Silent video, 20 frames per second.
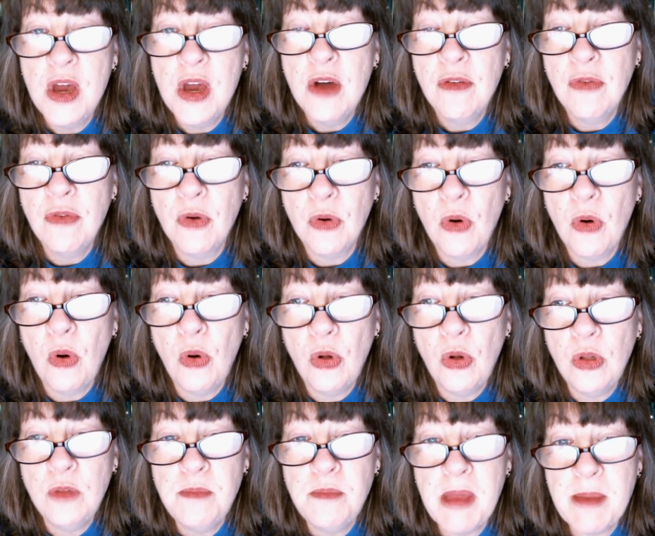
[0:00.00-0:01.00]
for
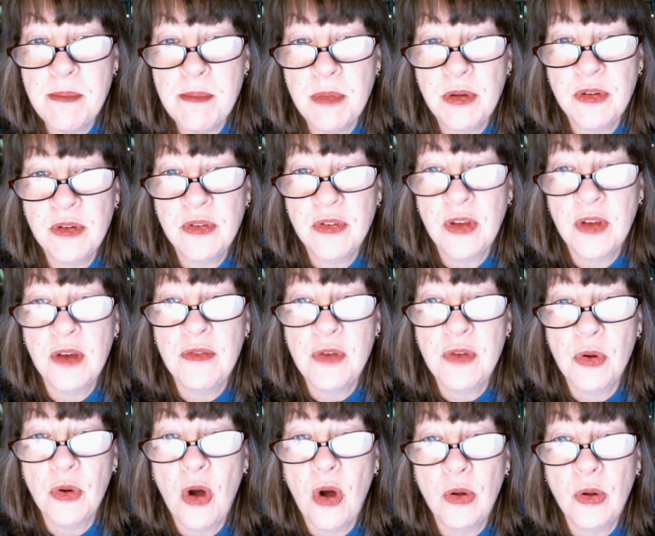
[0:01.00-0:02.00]
all members of
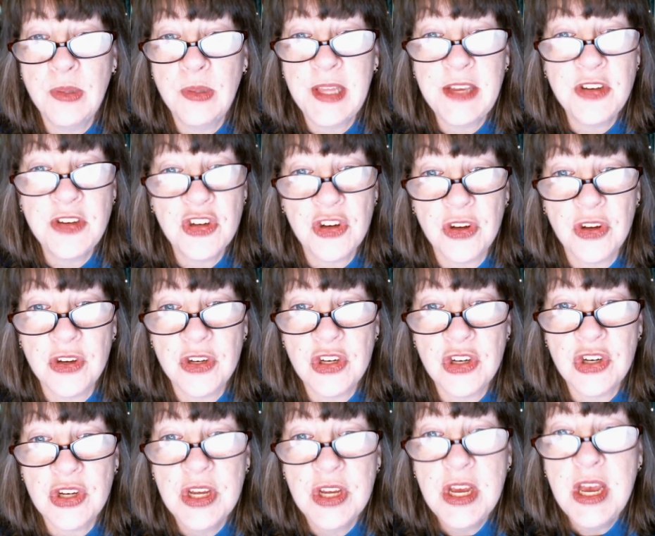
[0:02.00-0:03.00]
your holy
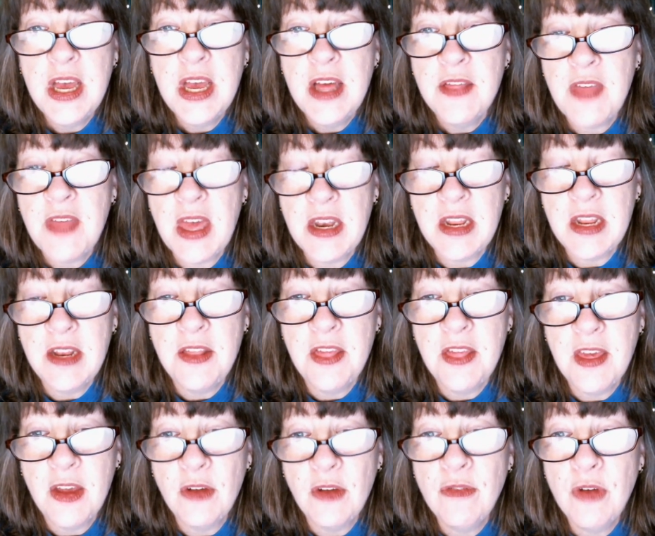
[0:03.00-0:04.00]
church, that in
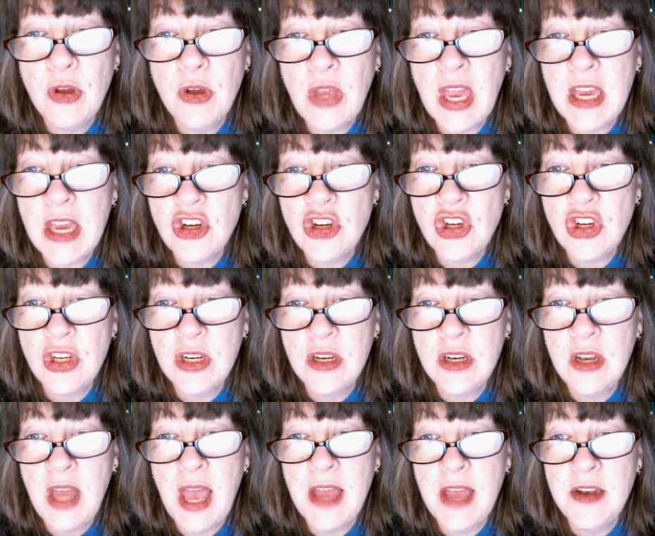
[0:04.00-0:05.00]
their
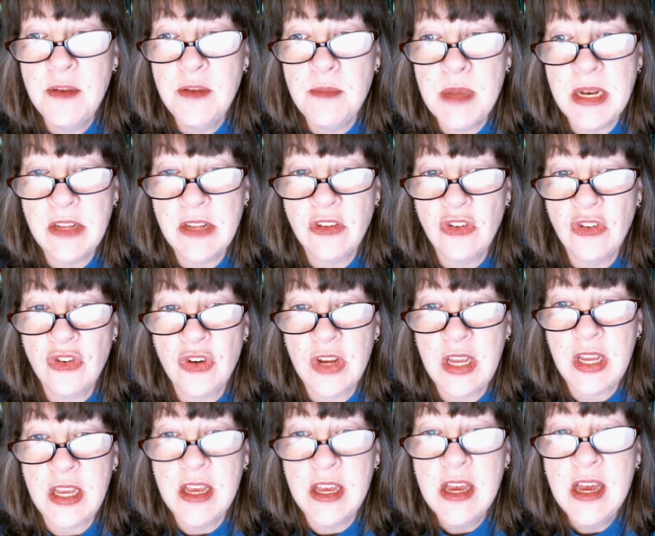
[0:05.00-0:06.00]
vocation and
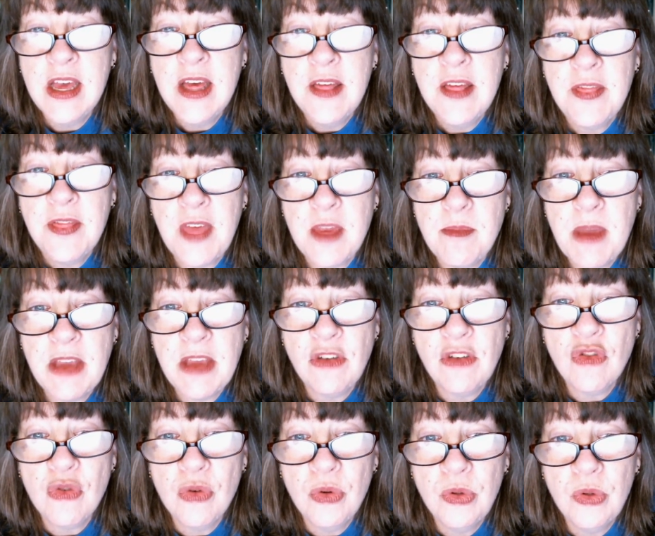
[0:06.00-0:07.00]
ministry they may
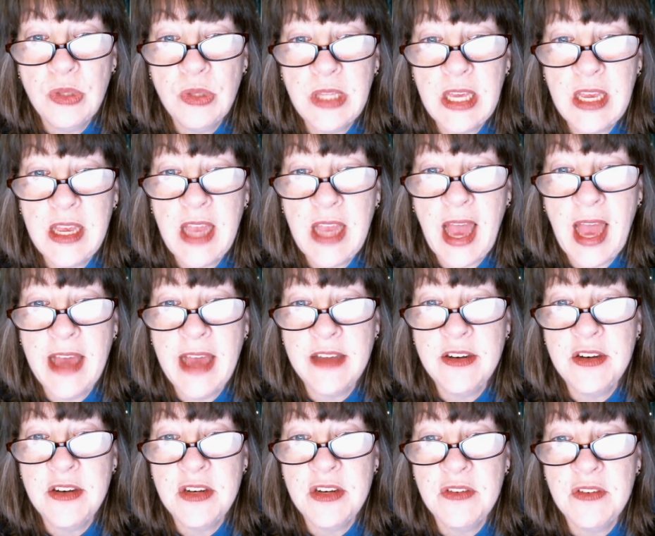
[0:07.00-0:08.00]
truly
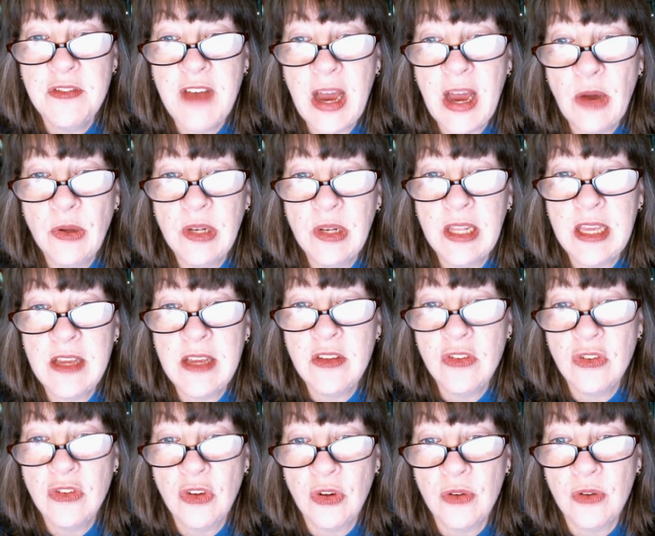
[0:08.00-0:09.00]
and devoutly
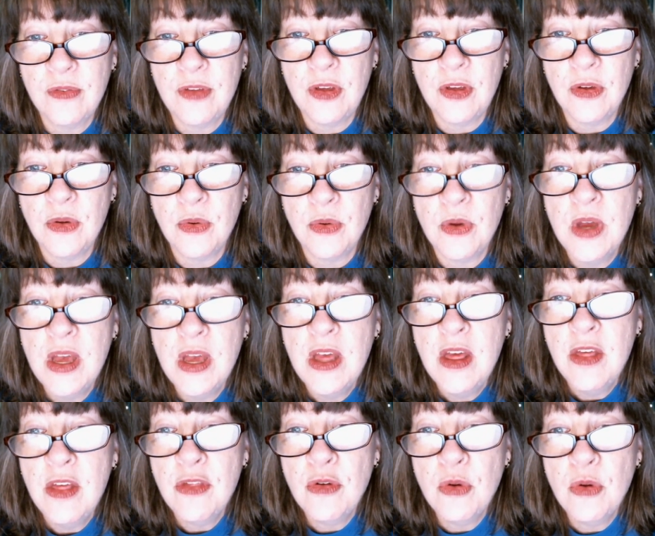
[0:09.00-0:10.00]
serve you.
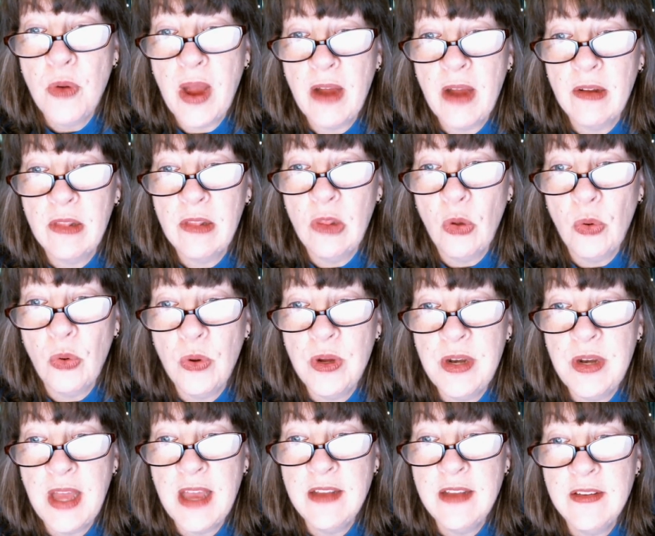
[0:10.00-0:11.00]
Through our
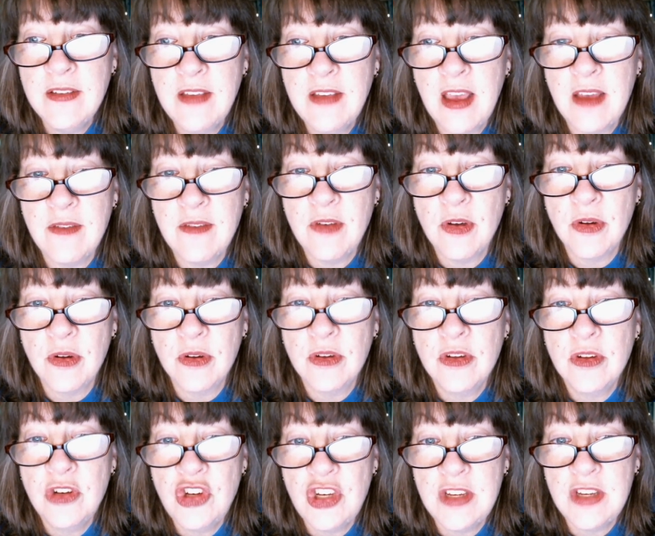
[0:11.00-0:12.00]
Lord and Savior,
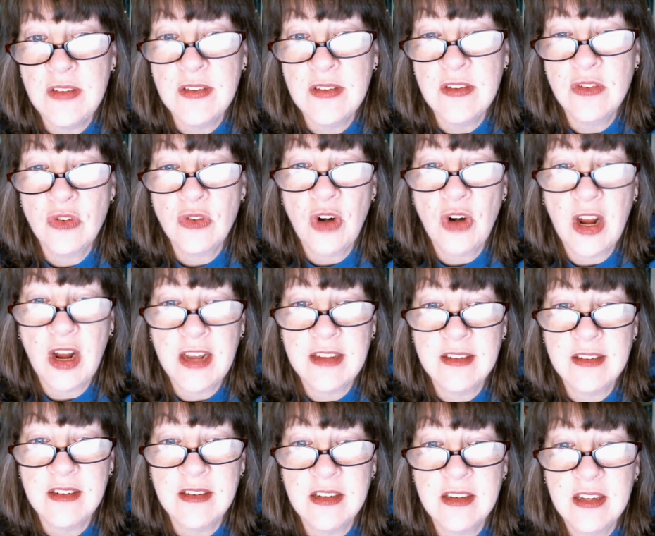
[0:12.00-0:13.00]
Jesus
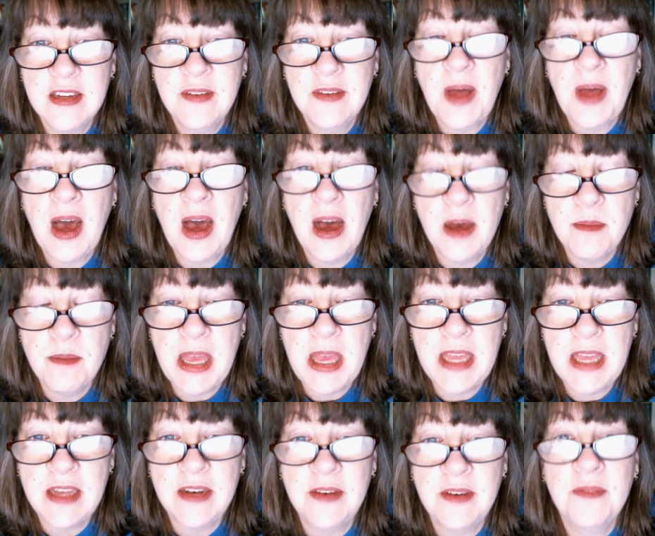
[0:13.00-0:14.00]
Christ.
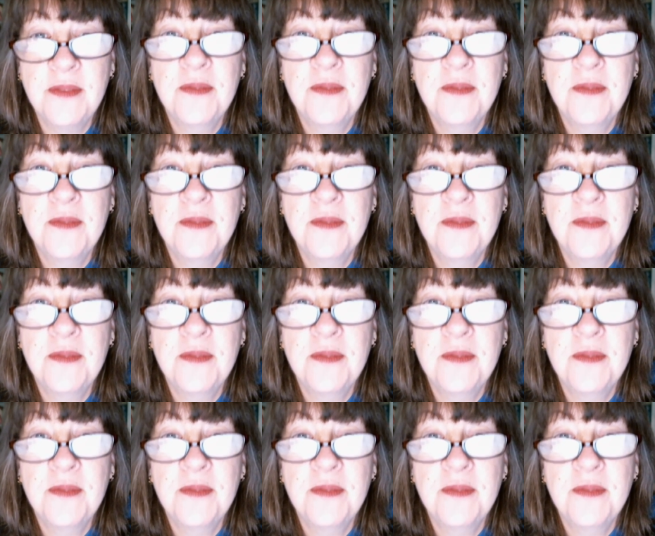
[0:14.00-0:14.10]
Amen.